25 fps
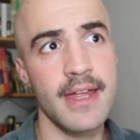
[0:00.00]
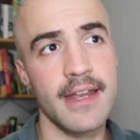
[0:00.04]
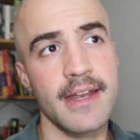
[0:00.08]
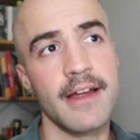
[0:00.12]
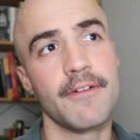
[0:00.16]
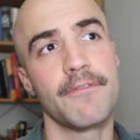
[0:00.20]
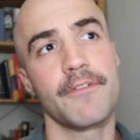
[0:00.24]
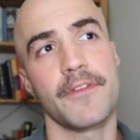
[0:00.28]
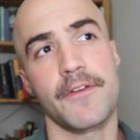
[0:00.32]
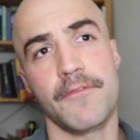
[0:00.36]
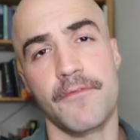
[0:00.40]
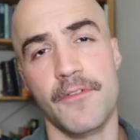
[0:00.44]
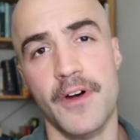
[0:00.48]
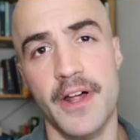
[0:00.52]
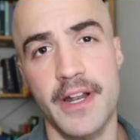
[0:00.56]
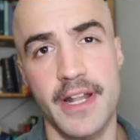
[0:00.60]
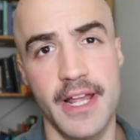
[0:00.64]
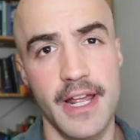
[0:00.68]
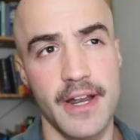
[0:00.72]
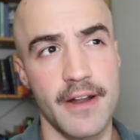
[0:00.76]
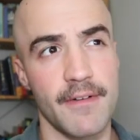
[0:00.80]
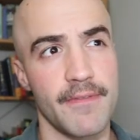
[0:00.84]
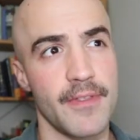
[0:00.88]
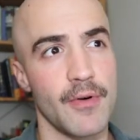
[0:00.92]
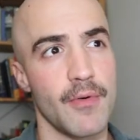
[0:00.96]
Now for the front
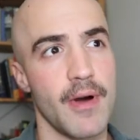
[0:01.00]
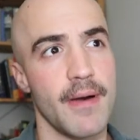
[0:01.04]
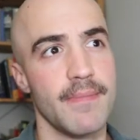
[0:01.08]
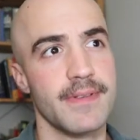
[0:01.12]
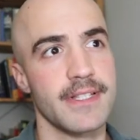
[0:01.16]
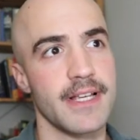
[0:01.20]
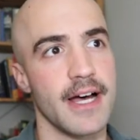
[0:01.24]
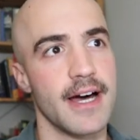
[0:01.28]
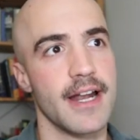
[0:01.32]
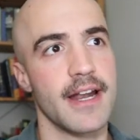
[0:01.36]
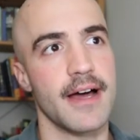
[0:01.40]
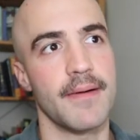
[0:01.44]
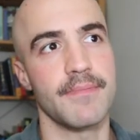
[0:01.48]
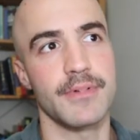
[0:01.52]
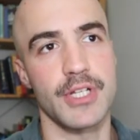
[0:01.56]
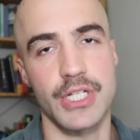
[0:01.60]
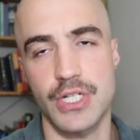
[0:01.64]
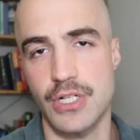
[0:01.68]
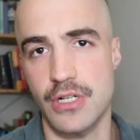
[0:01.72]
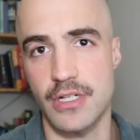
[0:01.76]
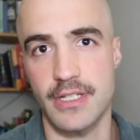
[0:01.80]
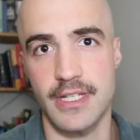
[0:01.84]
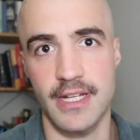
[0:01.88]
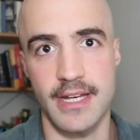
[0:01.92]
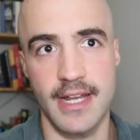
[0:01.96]
end of the website, I'm
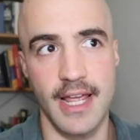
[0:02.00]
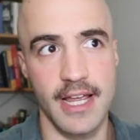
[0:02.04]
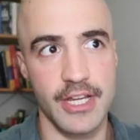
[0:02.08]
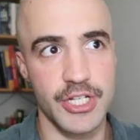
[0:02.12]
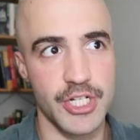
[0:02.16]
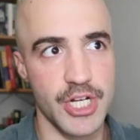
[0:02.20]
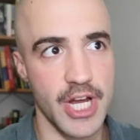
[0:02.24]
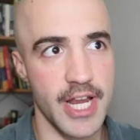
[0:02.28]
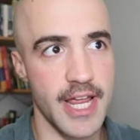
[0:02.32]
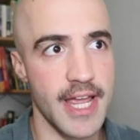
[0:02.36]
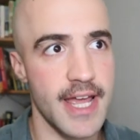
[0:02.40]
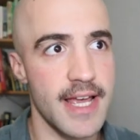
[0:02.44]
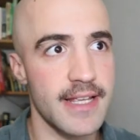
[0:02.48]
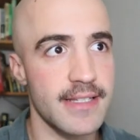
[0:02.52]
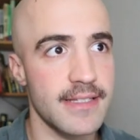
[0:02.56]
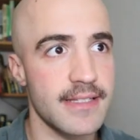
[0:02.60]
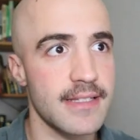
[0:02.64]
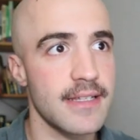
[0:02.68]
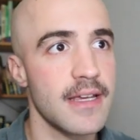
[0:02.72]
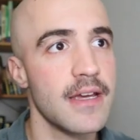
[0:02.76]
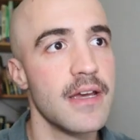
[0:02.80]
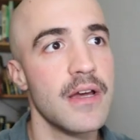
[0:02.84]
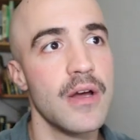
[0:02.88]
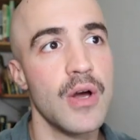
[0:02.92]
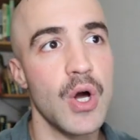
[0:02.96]
just using Next.js.